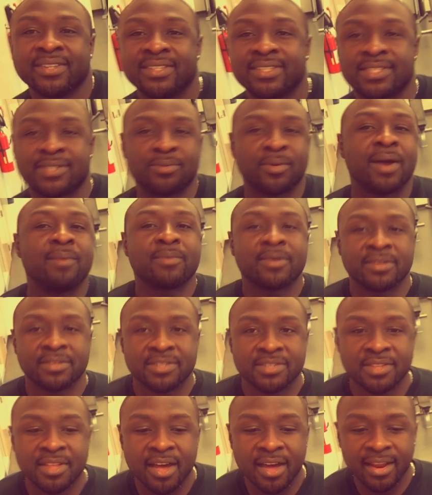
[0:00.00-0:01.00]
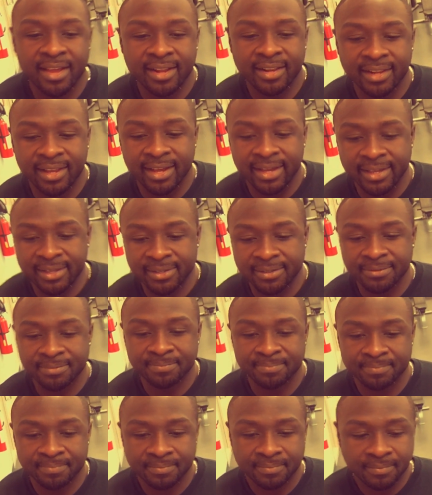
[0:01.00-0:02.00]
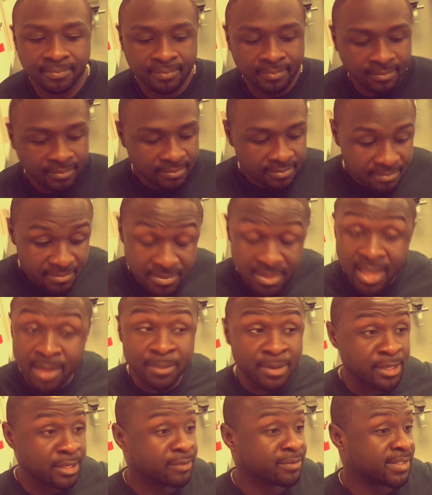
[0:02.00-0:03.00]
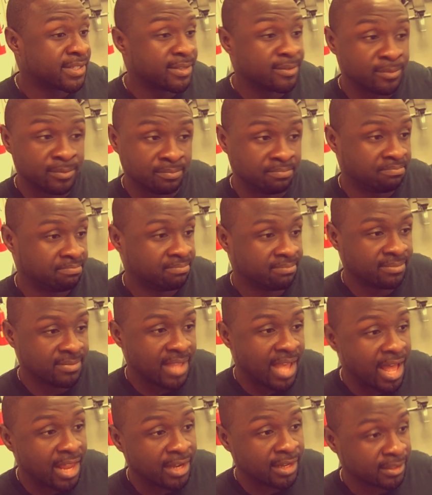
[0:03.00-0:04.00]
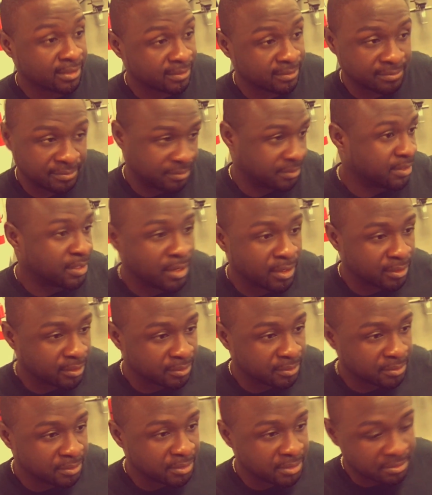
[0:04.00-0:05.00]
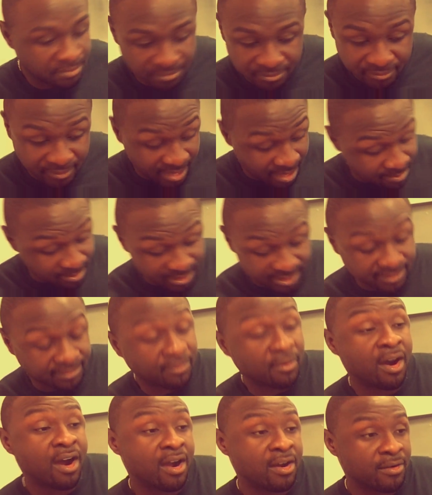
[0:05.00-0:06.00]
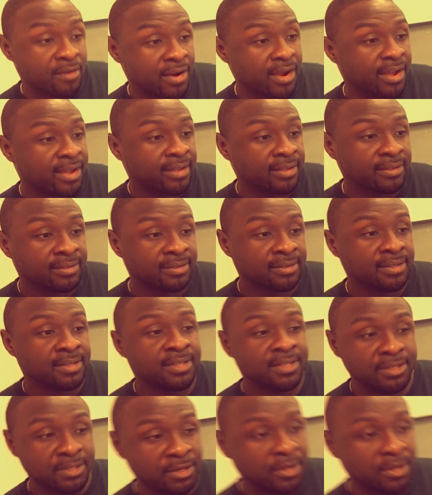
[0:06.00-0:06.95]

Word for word: This is where I'm gonna start at. Like, I mean, you've seen how long you've, you know, you've came this far, right? Yeah.